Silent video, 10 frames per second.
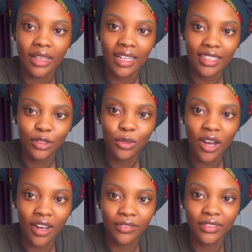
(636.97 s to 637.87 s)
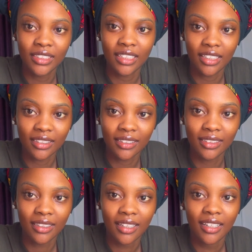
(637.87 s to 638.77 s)
let who have sense
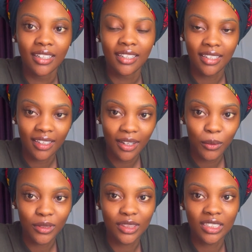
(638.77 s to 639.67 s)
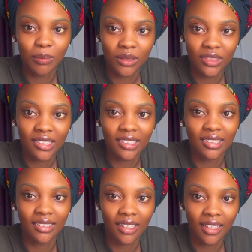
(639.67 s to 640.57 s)
hear what the spirit is
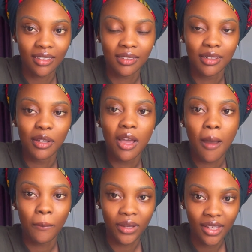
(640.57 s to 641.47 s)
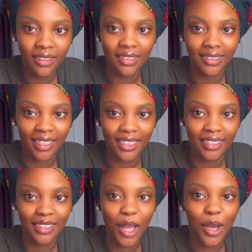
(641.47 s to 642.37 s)
saying. Pick the sense
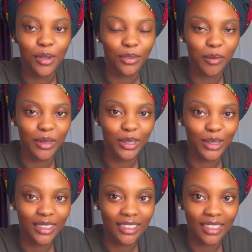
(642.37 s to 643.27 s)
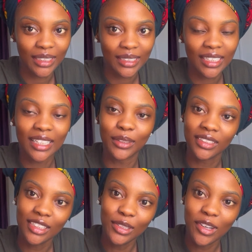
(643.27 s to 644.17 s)
from the nonsense. And I'll
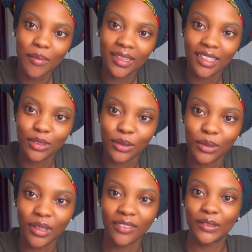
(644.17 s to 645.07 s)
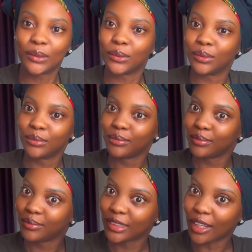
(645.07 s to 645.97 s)
see you on my next tutorial video.
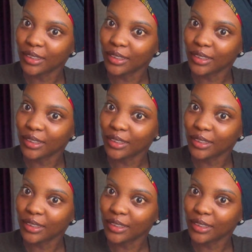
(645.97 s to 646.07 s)
Ciao,